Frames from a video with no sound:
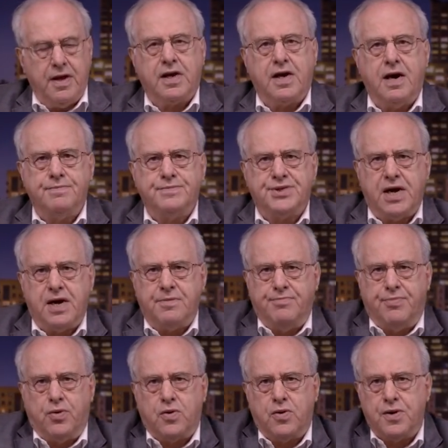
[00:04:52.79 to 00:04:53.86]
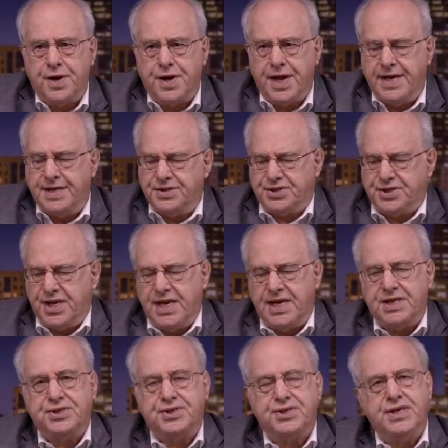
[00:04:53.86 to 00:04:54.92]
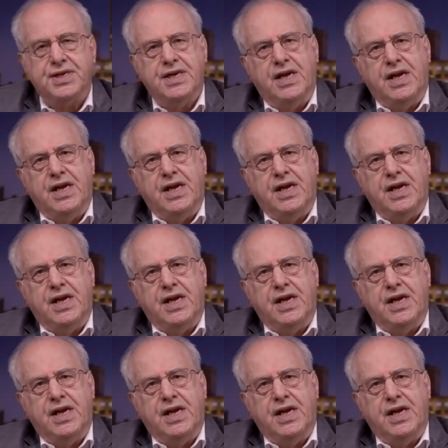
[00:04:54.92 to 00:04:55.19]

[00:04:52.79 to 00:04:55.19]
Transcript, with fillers: comes on board and says,